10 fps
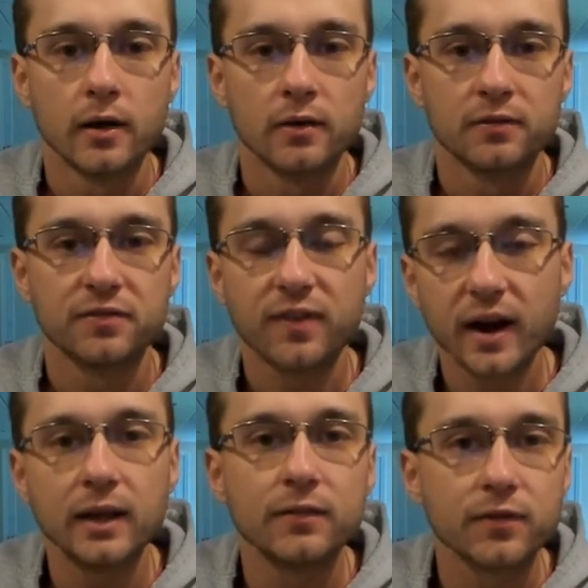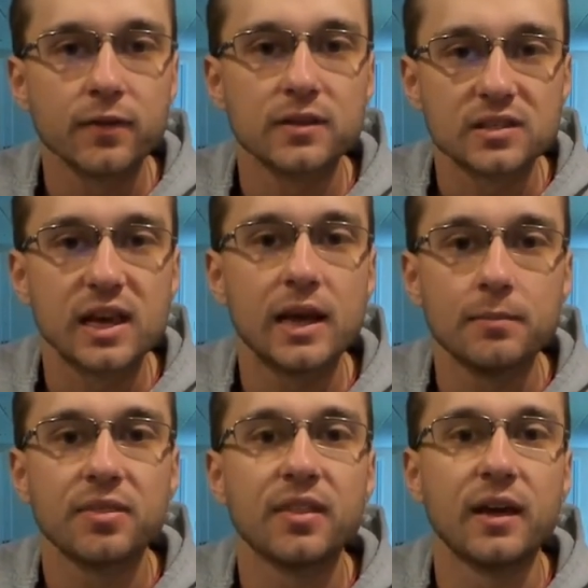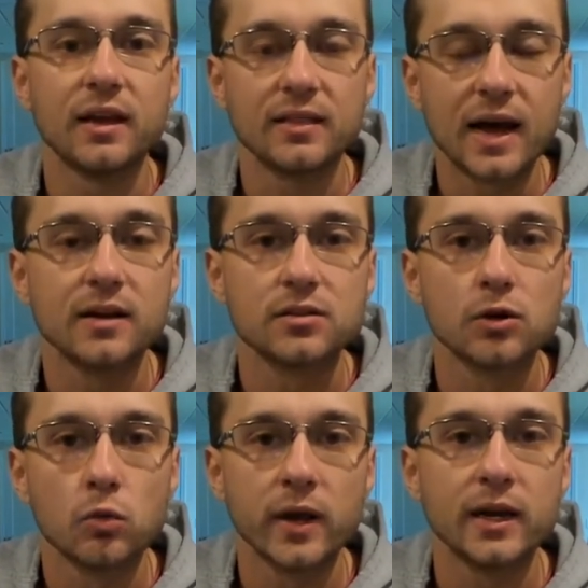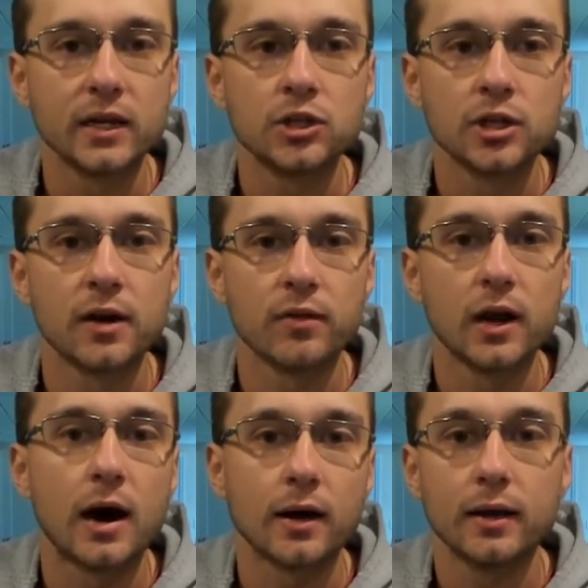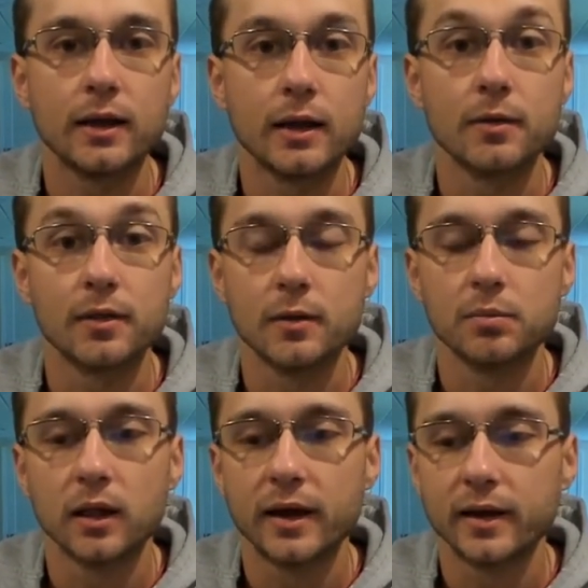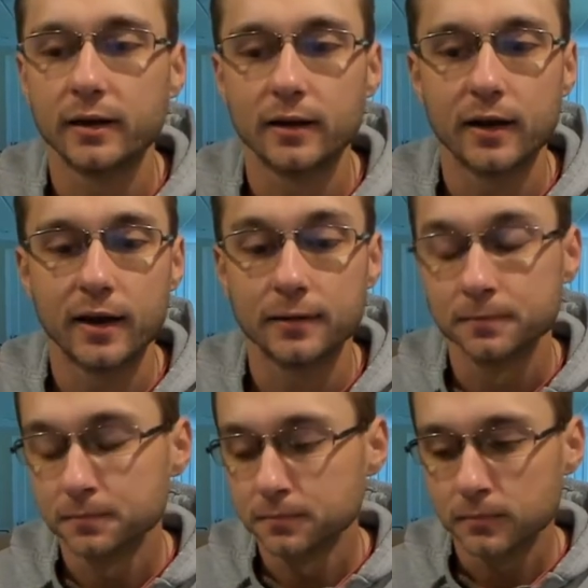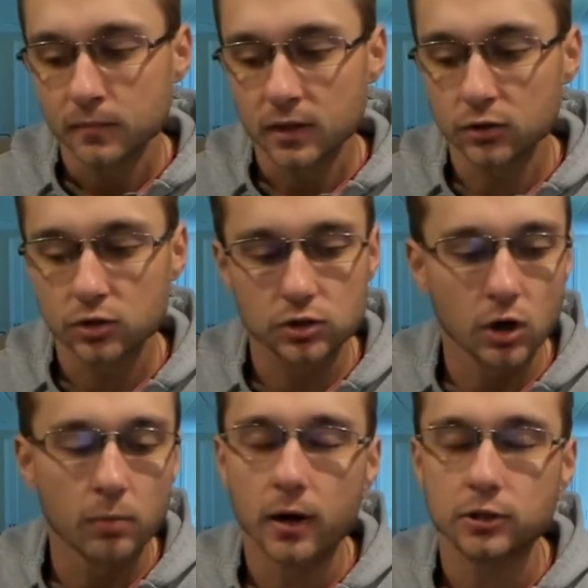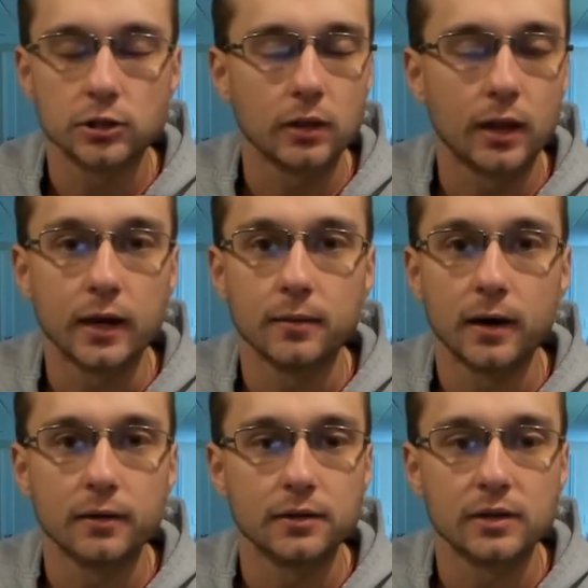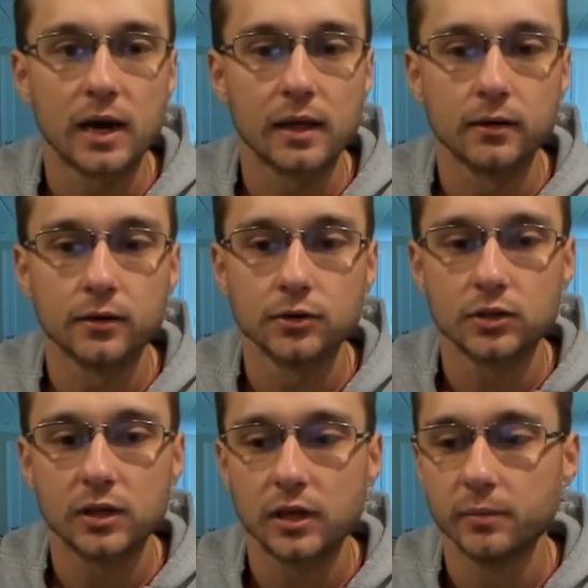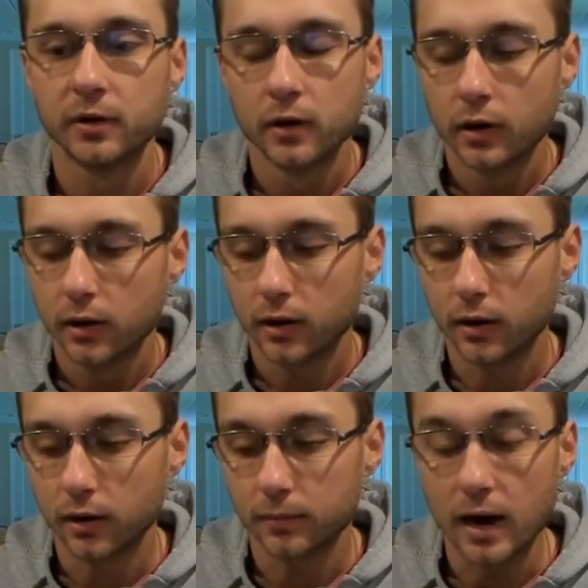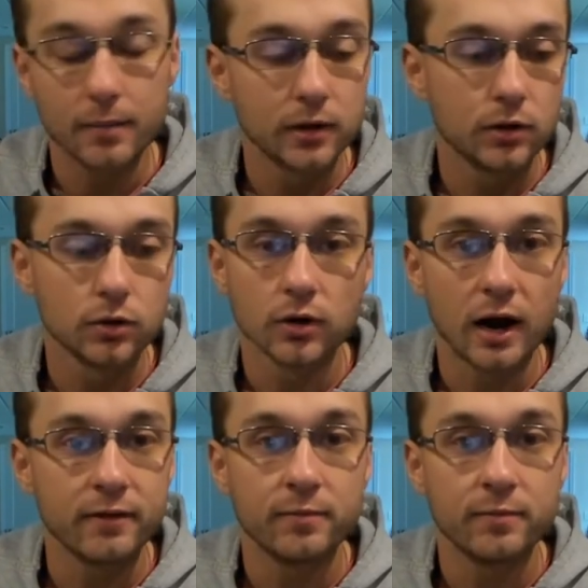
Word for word: fighting for the same thing, and that is to win each and every hockey game that they play in. And there's so much to like about this Islanders team. Um, I'm a huge. I've